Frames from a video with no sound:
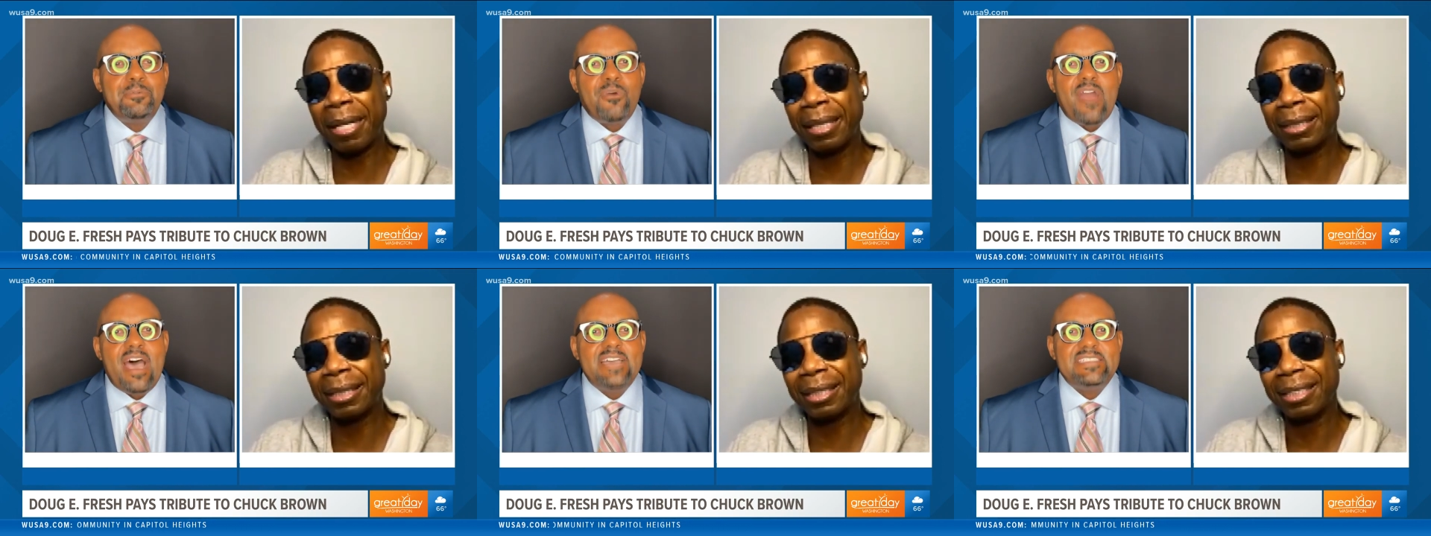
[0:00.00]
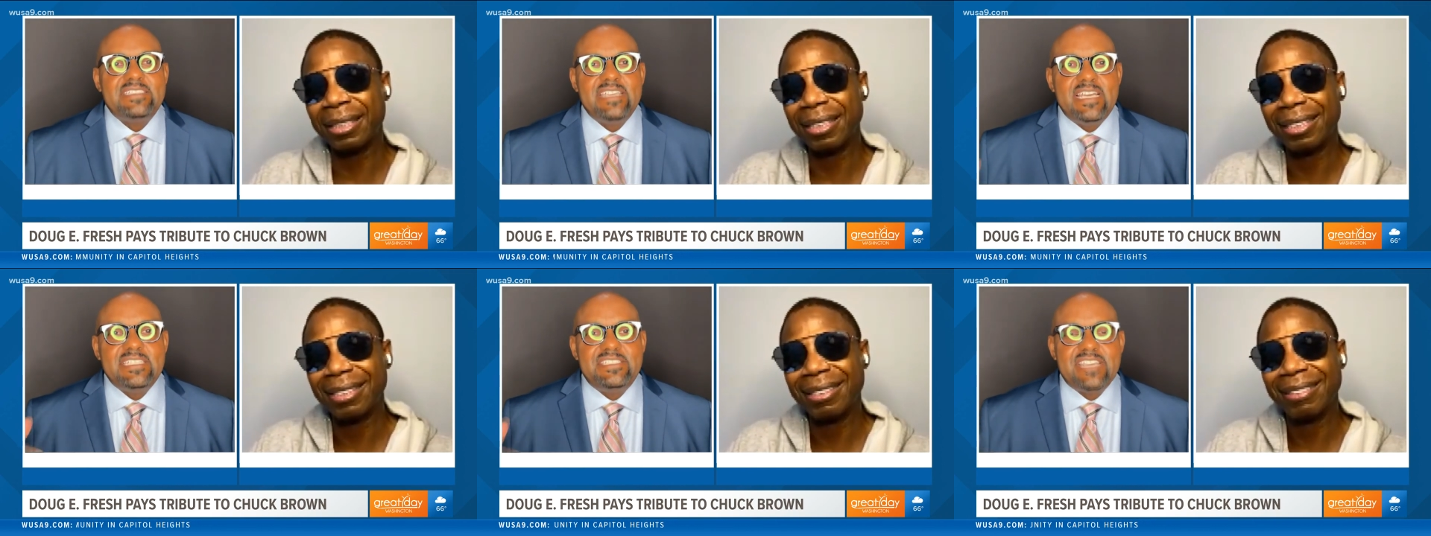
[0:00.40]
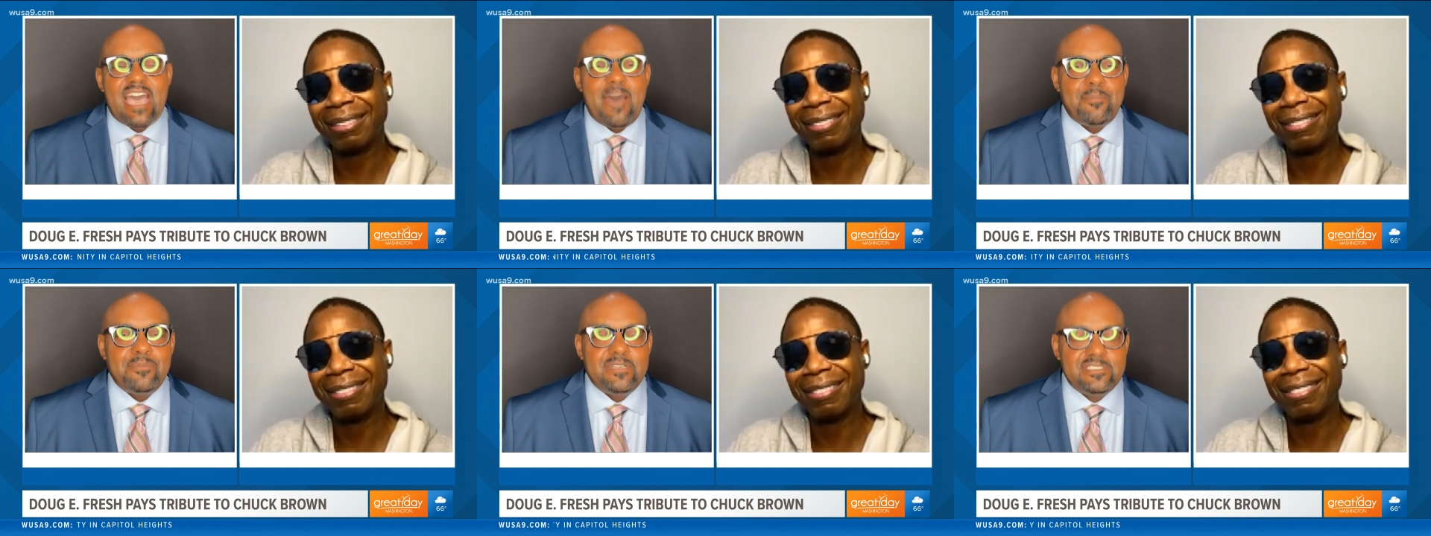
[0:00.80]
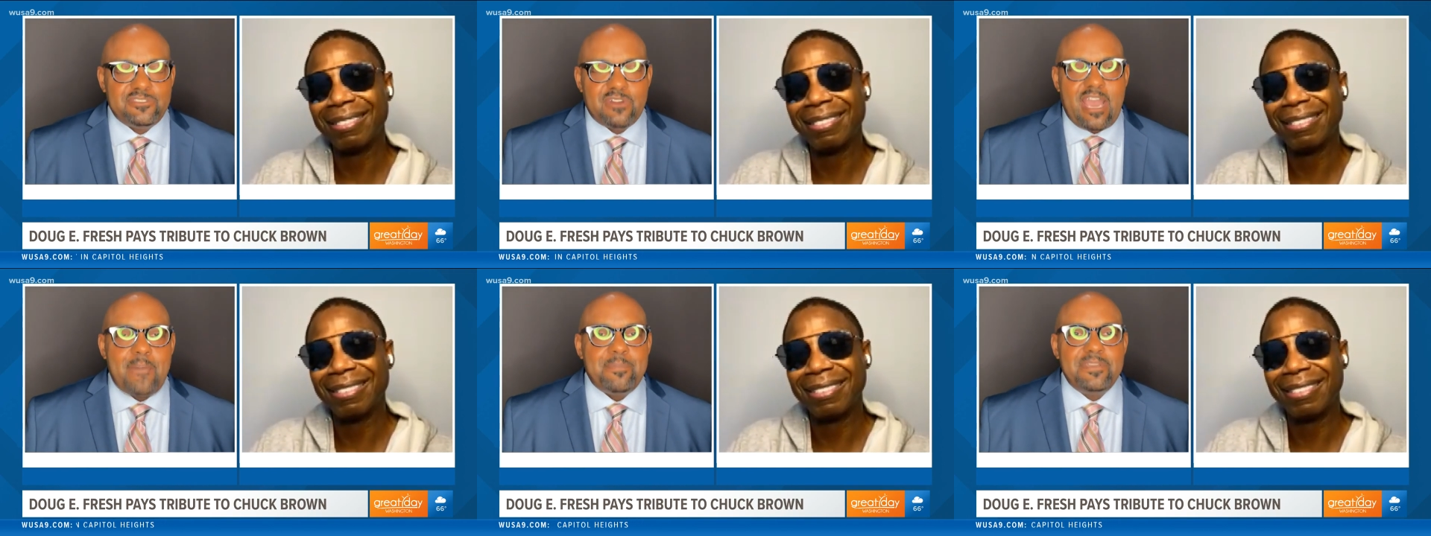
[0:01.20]
Speaker 1: project drop,
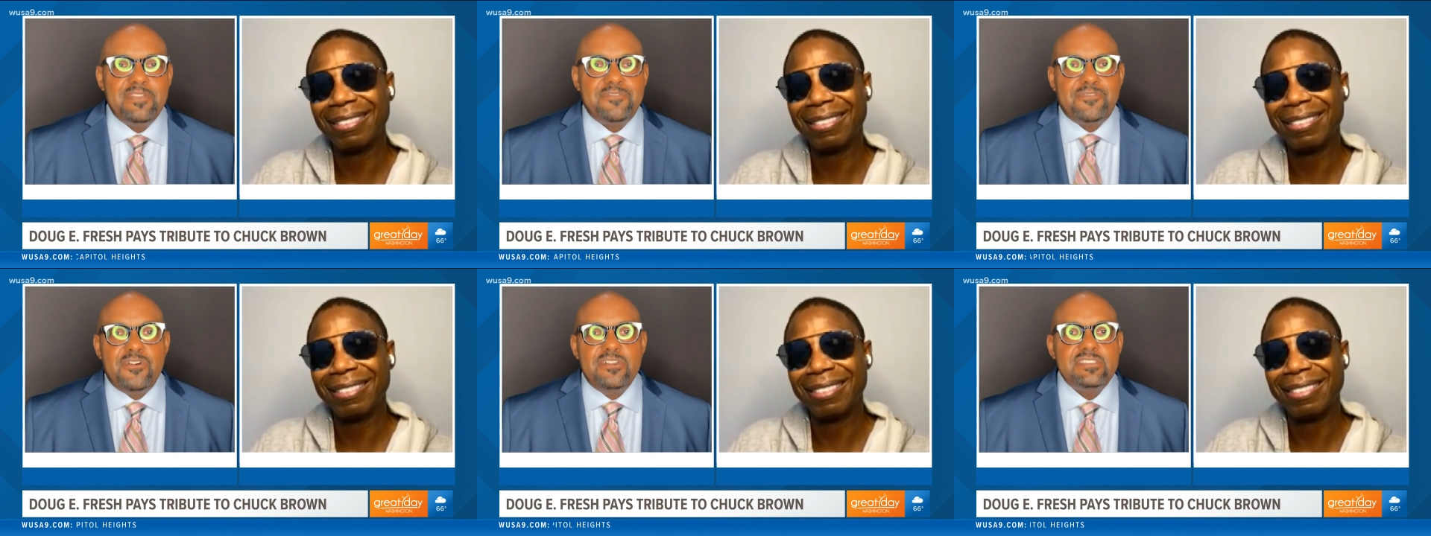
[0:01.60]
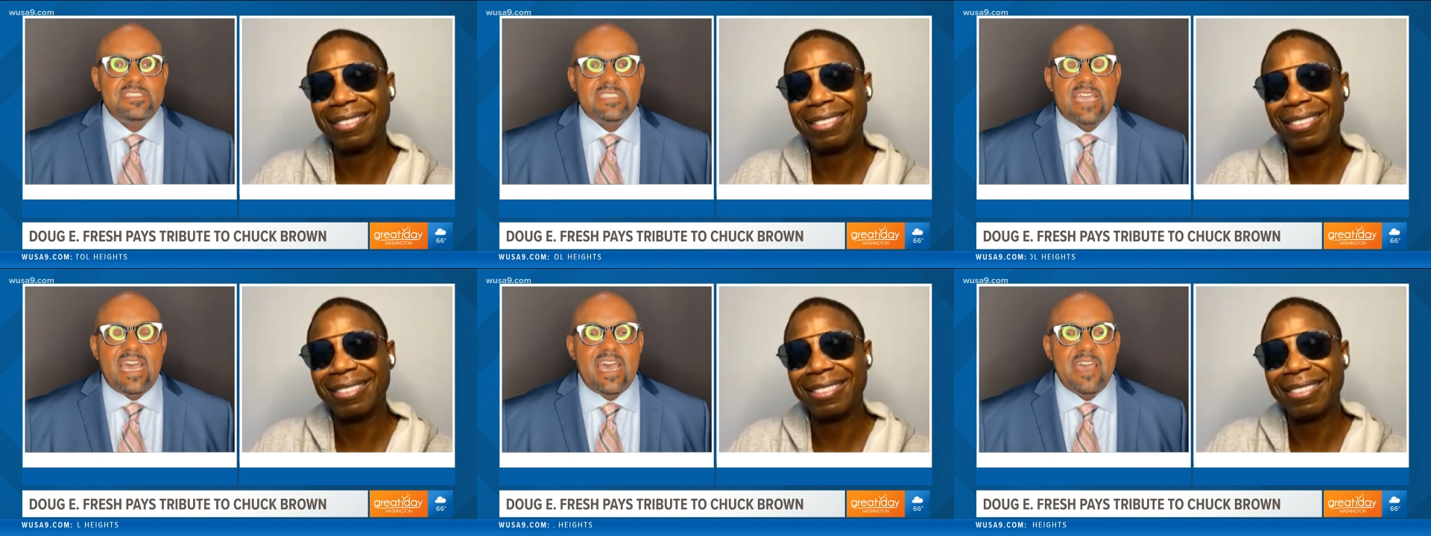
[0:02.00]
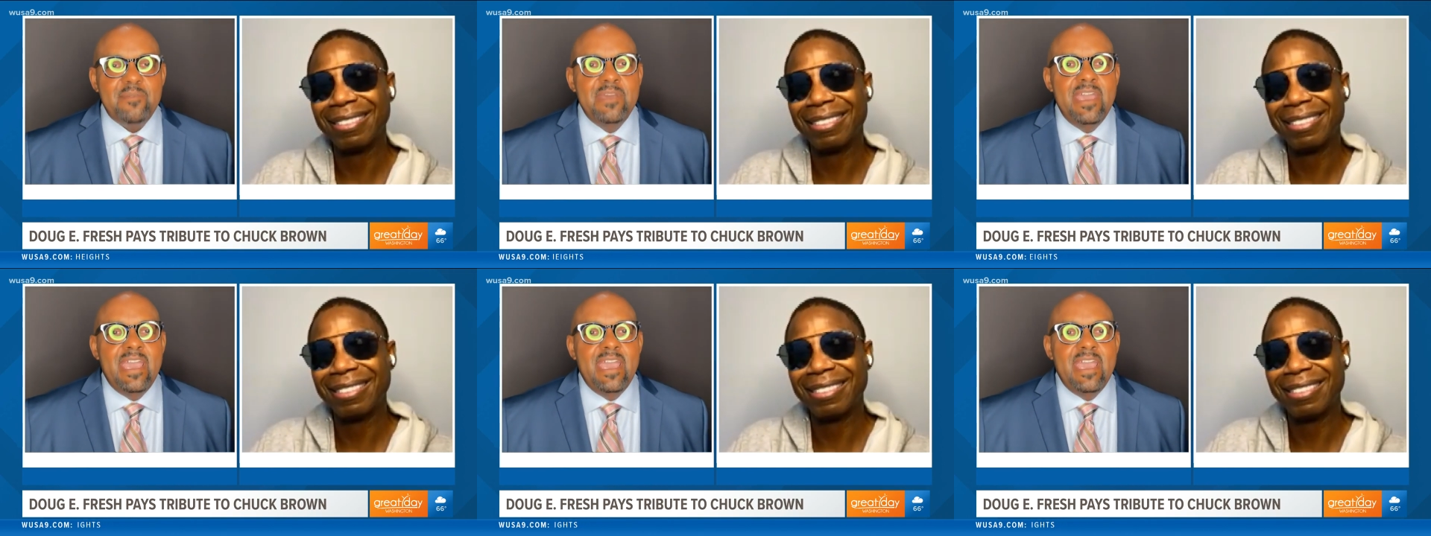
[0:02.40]
dropping the first time,